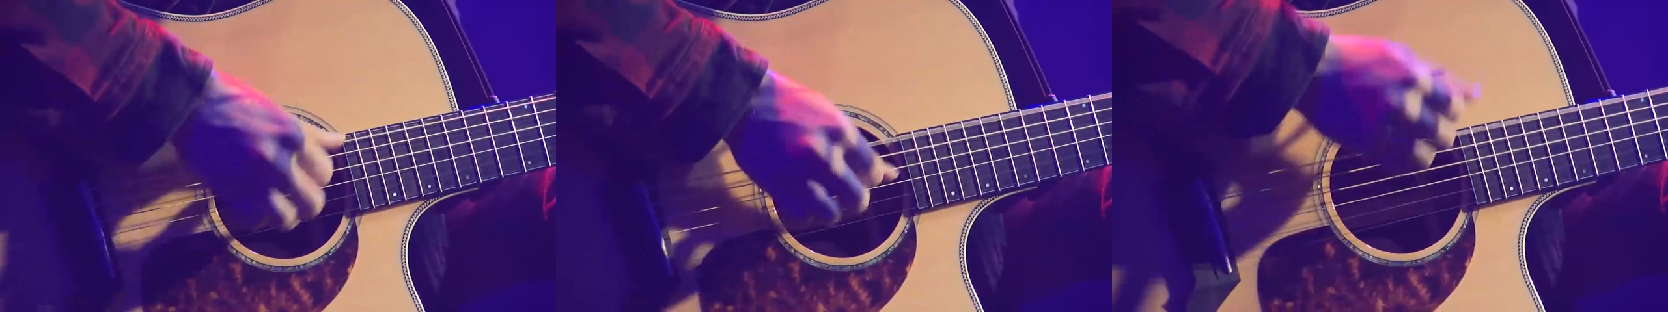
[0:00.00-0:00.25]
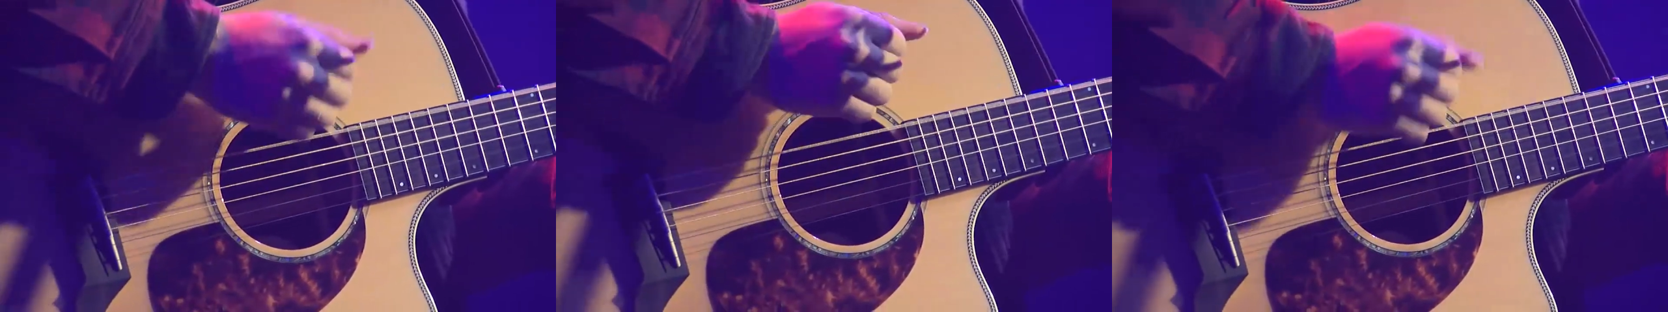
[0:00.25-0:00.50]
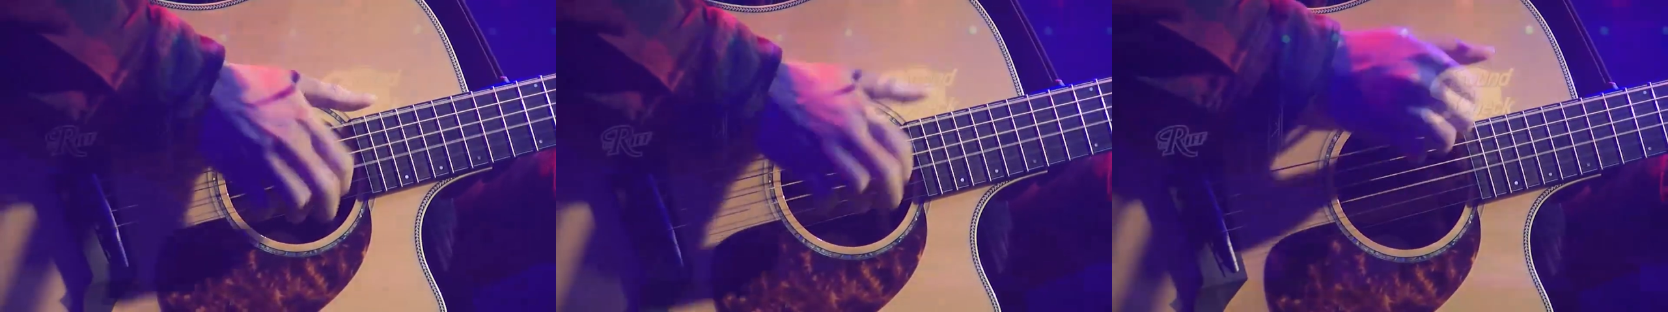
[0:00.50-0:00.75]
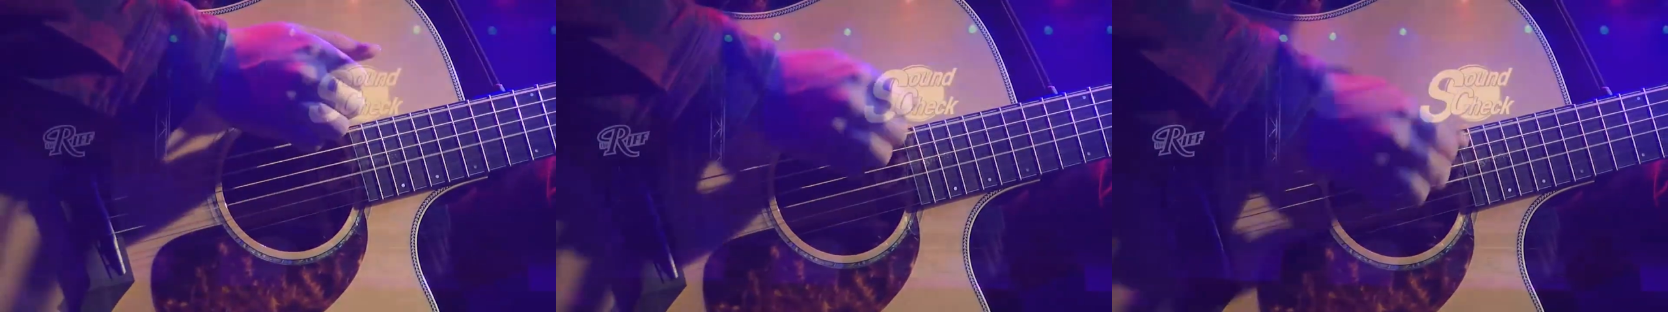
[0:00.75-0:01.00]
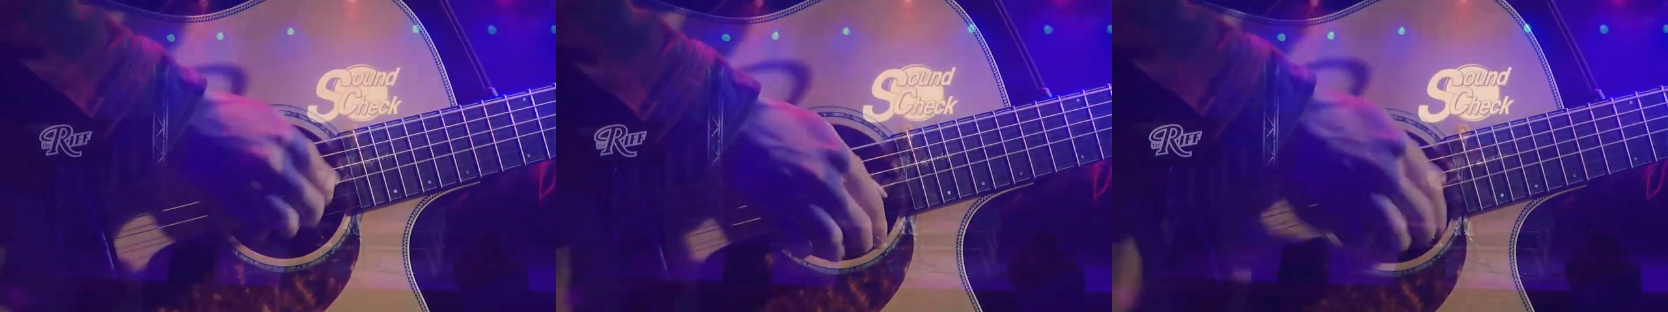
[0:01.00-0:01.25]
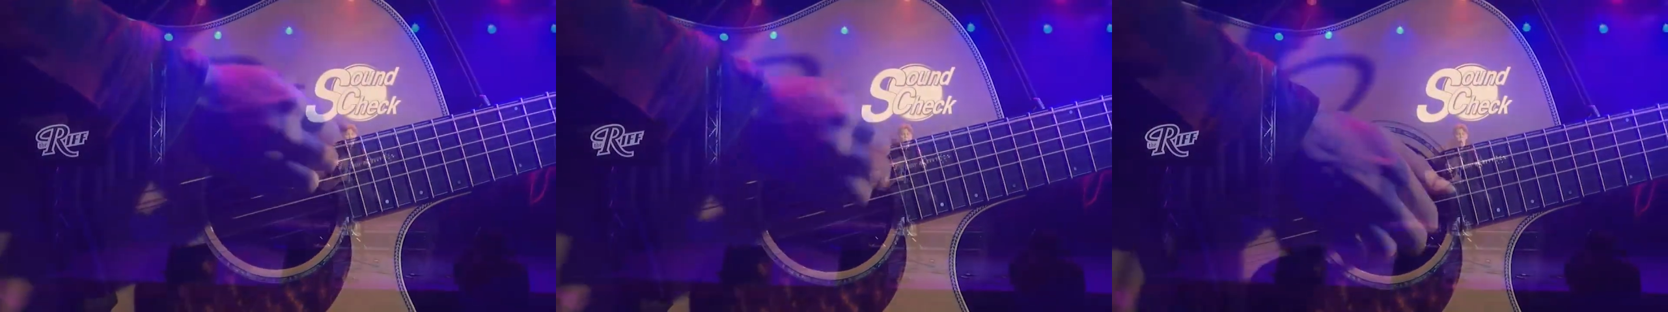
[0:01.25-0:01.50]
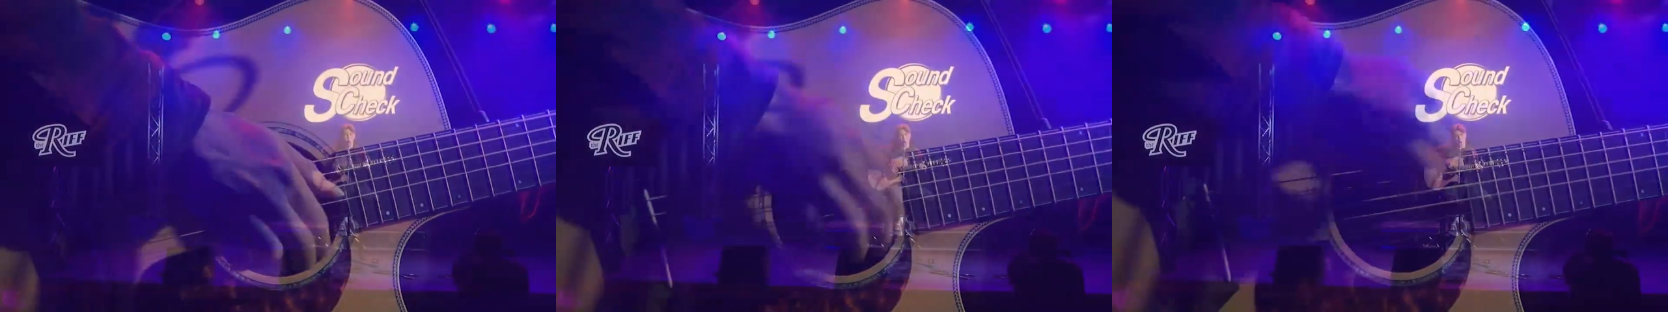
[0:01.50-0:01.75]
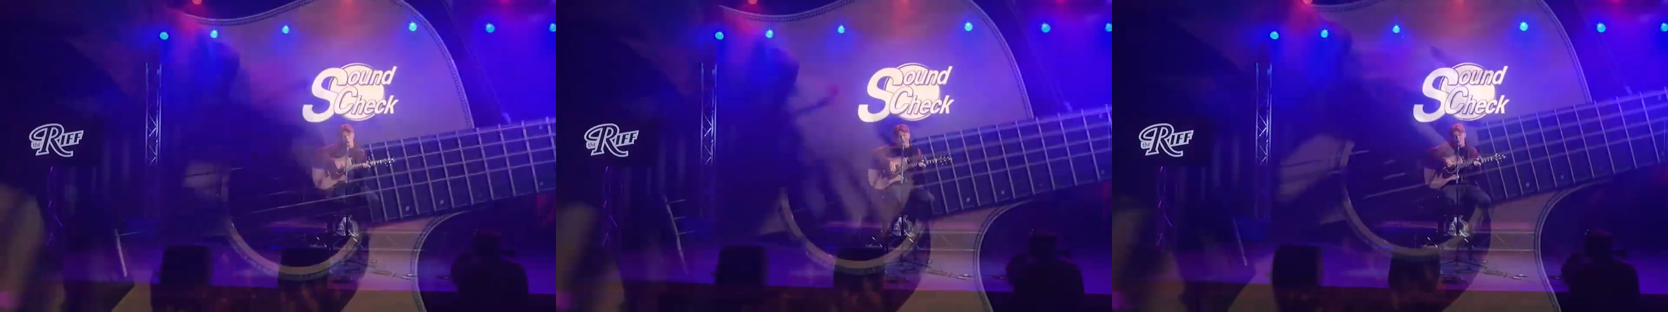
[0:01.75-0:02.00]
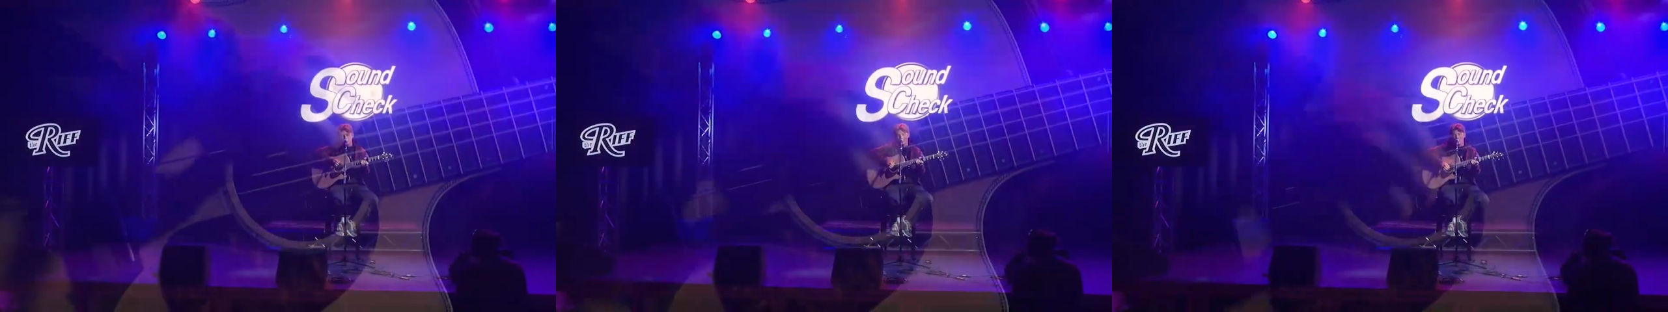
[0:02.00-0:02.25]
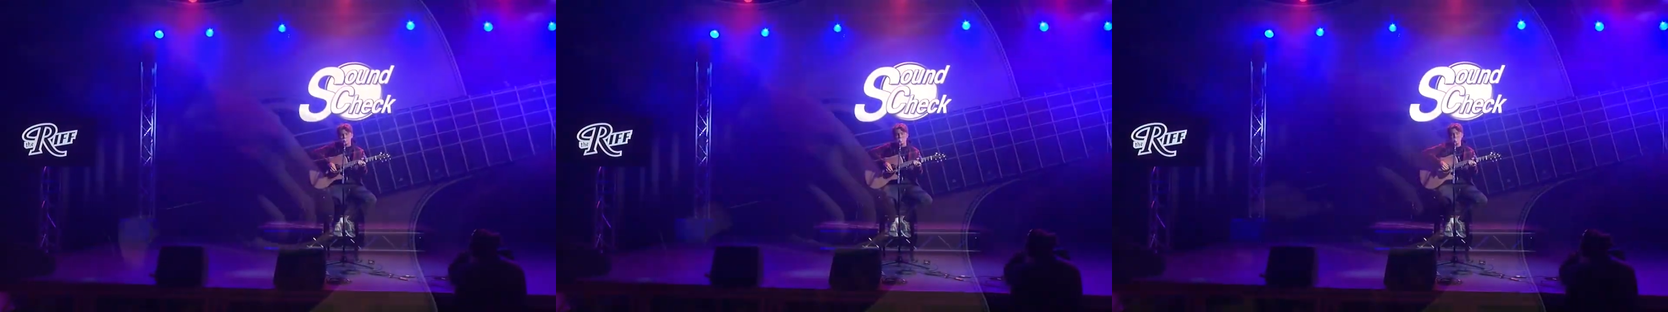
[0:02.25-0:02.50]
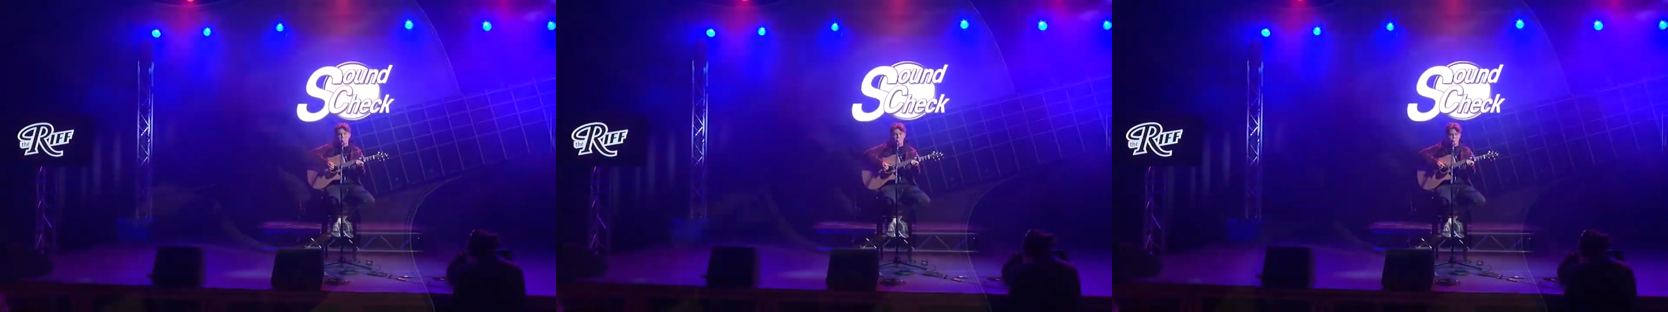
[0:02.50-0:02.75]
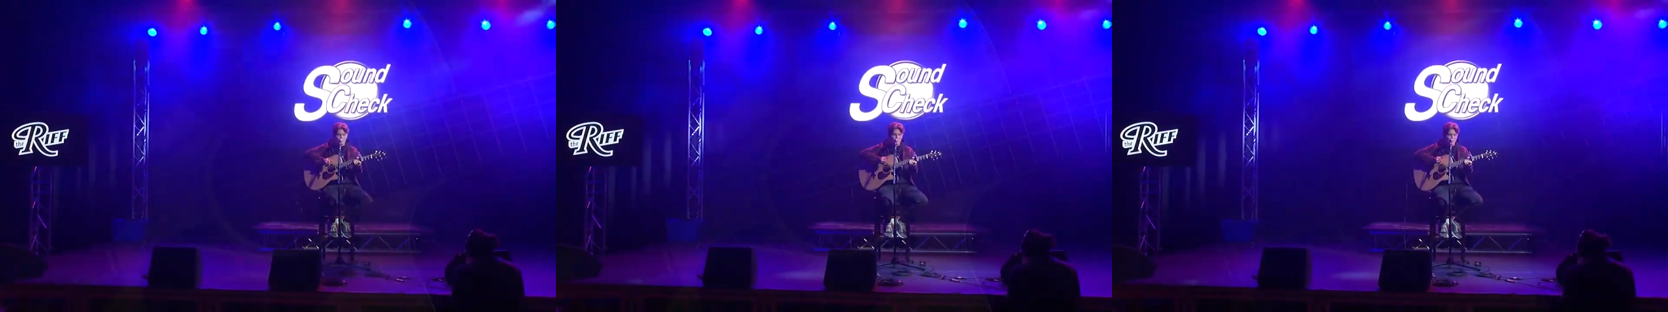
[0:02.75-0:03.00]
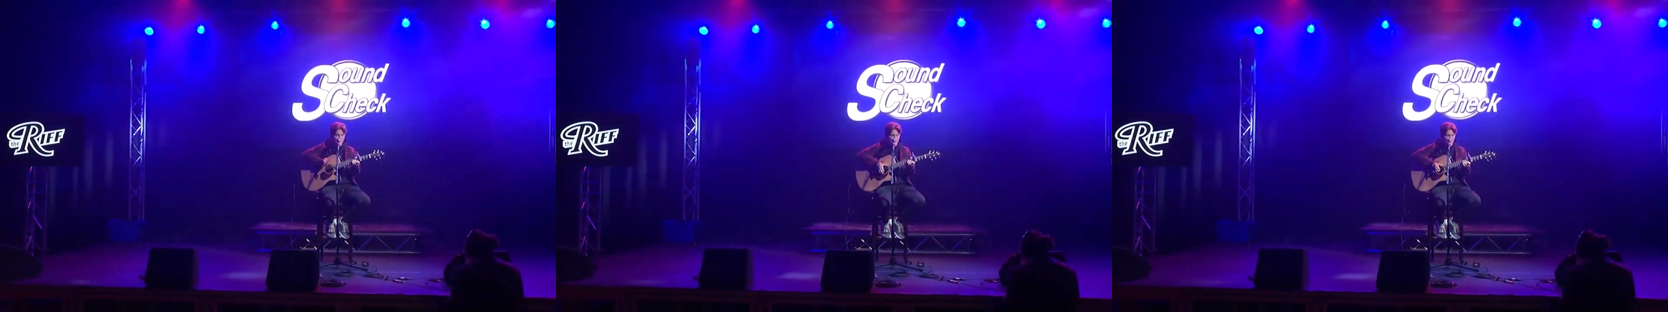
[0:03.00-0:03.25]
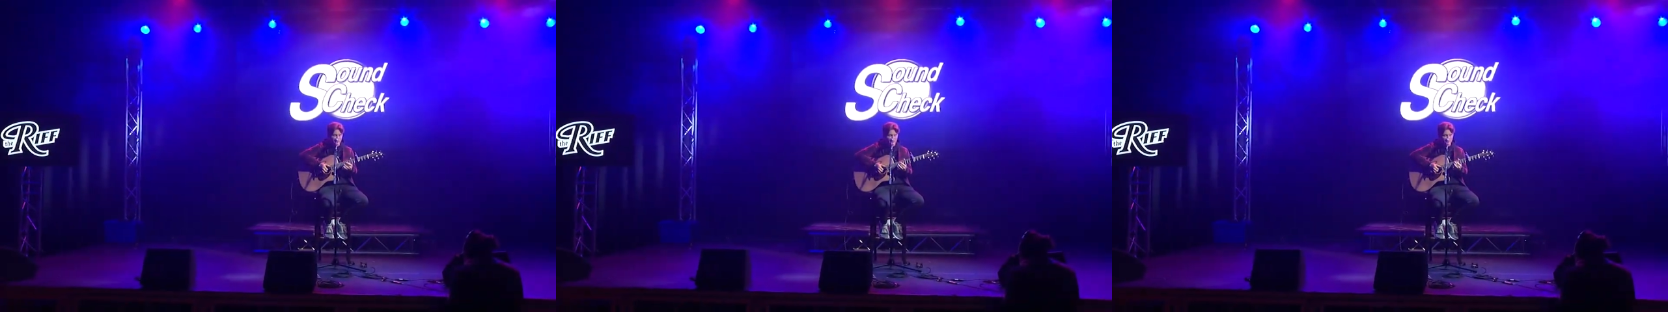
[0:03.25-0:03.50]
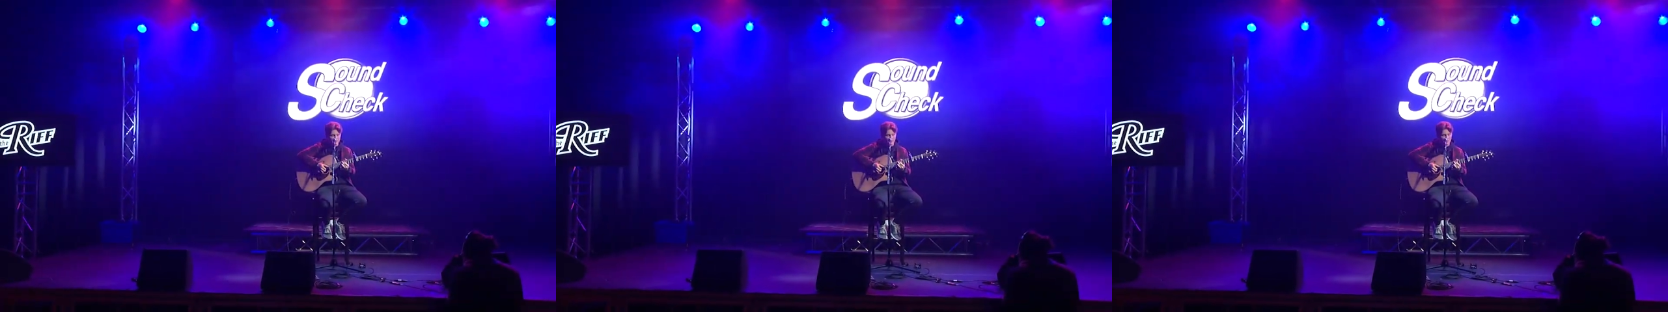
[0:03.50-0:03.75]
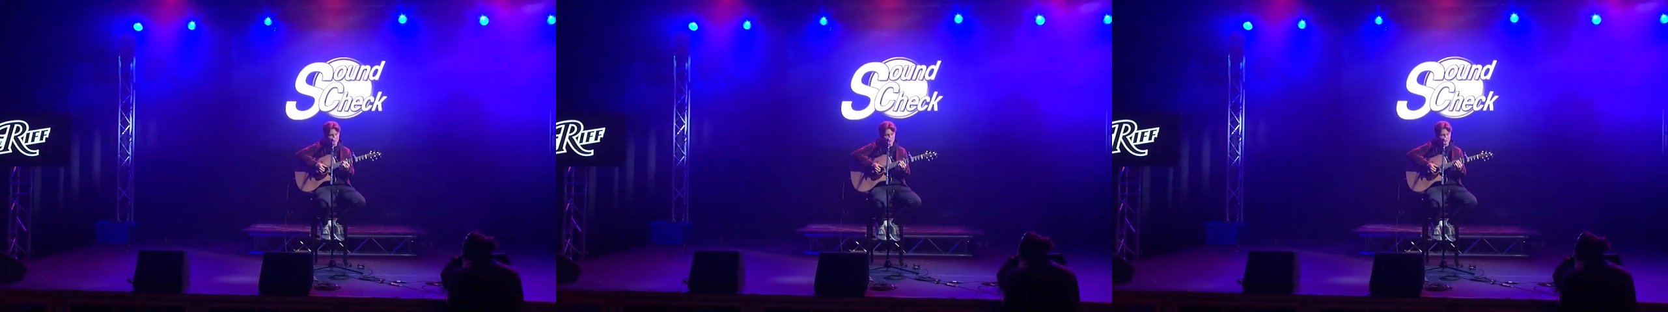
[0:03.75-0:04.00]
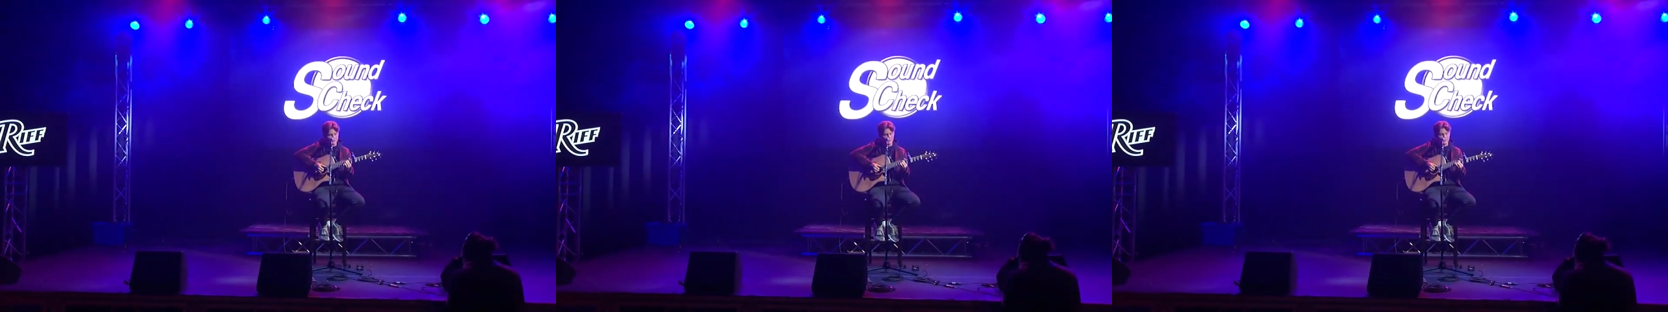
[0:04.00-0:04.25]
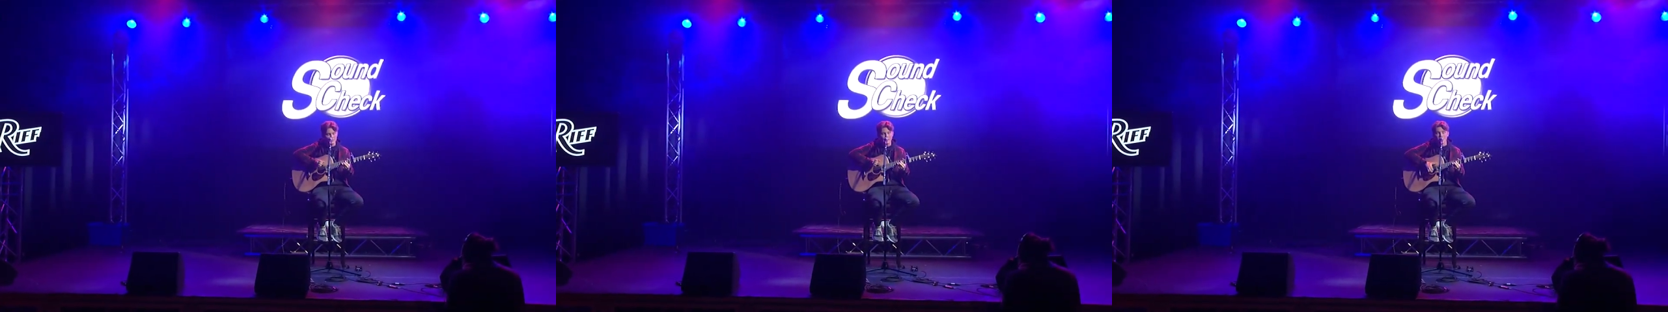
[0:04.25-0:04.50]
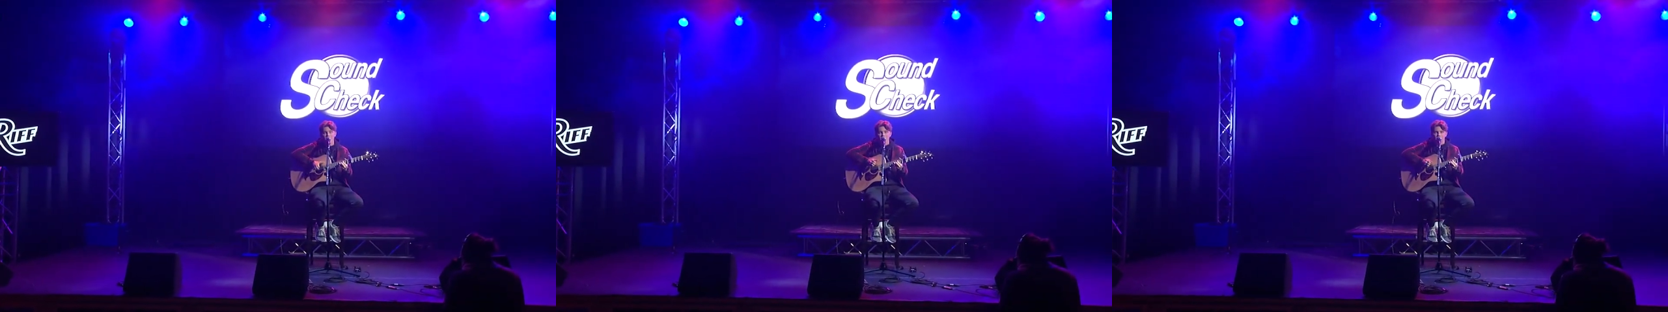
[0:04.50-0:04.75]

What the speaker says: Nobody's mouth can be seen.